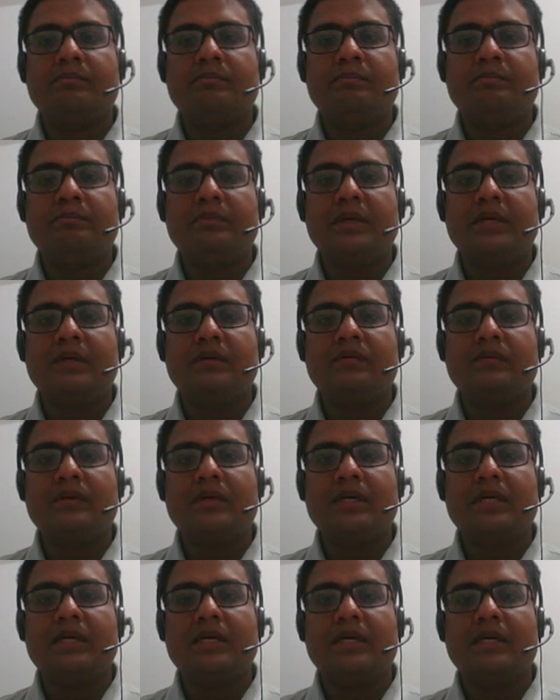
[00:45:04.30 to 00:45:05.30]
P
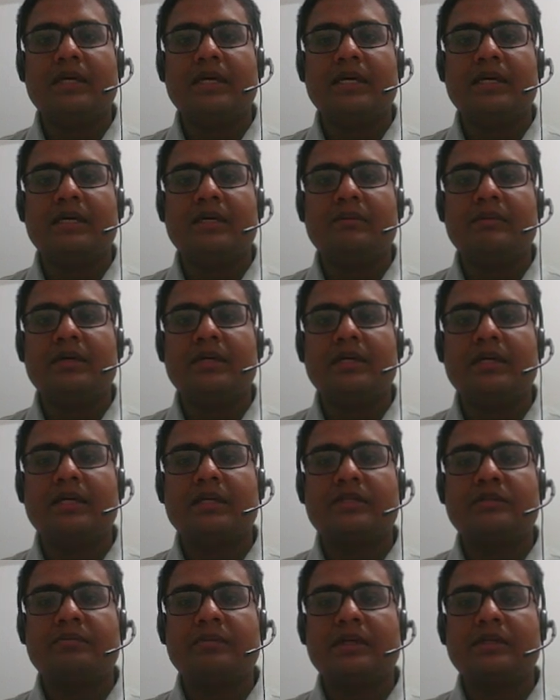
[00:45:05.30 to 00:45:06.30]
in an adiabatic
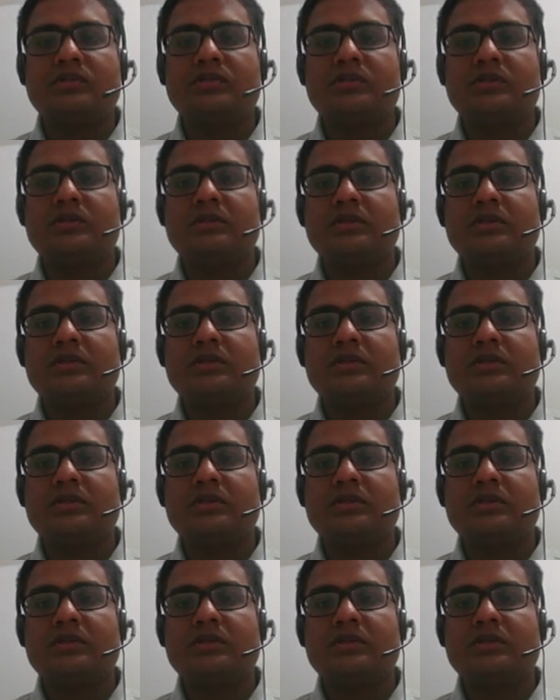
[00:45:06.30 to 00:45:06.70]
expansion,